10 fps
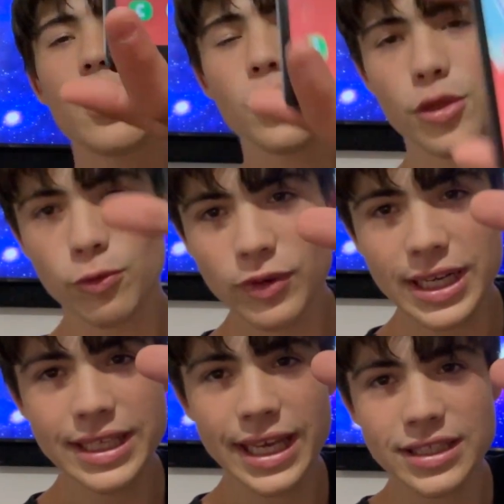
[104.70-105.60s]

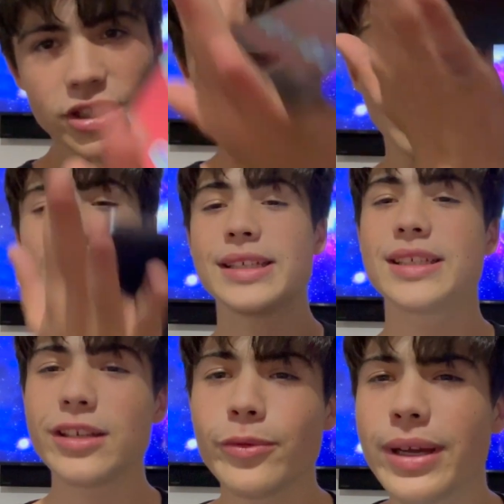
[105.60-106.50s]
3 years ago and it
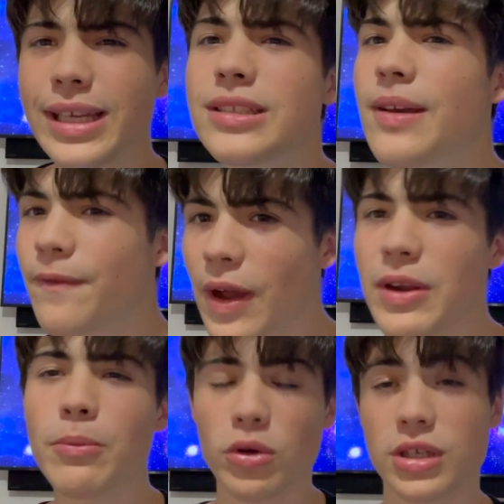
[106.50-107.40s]
still is
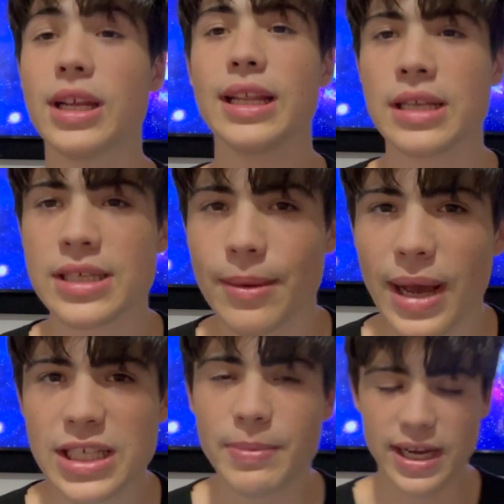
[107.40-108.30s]
very modern in some
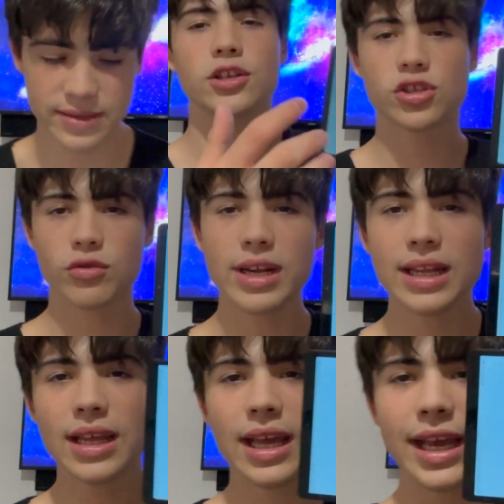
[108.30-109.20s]
aspects. The
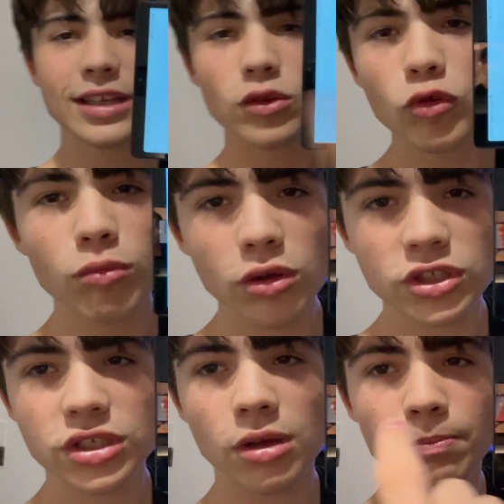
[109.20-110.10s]
screen is
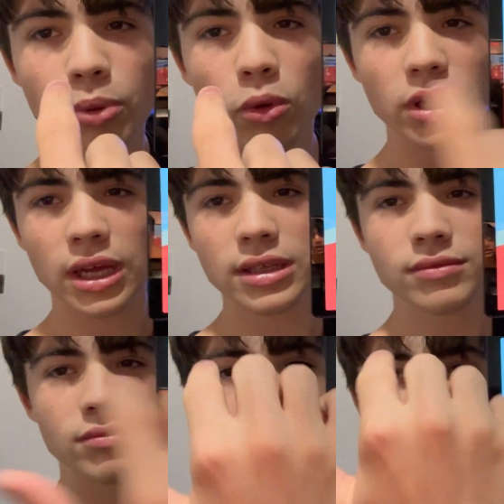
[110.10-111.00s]
almost border
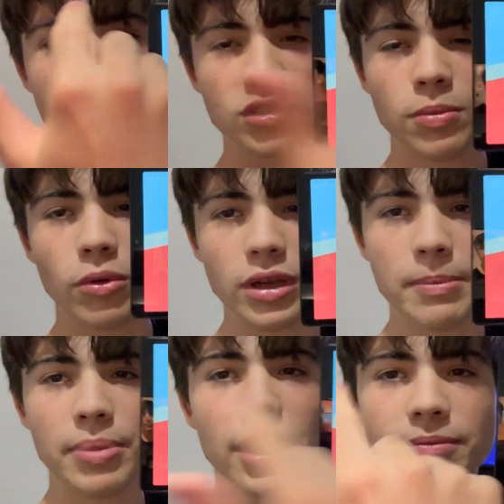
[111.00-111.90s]
to
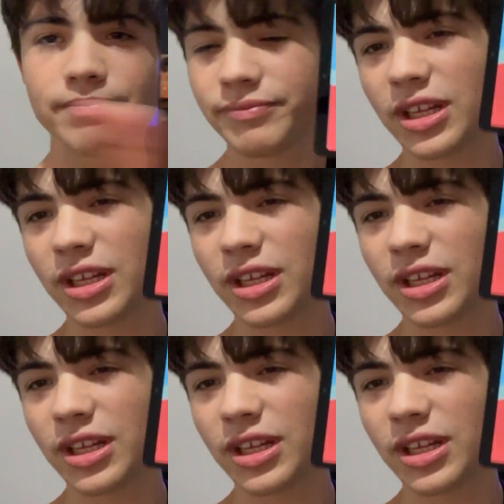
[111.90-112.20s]
border, but you